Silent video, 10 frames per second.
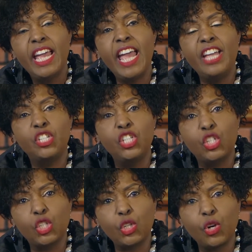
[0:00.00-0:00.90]
And she
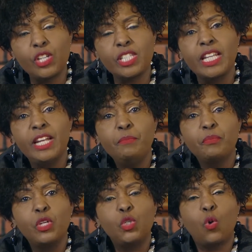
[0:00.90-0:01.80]
chose
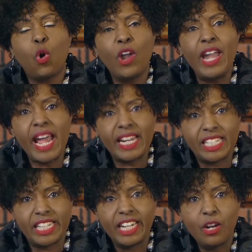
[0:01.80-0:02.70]
to
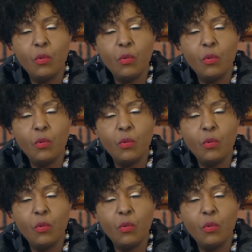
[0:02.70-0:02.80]
connect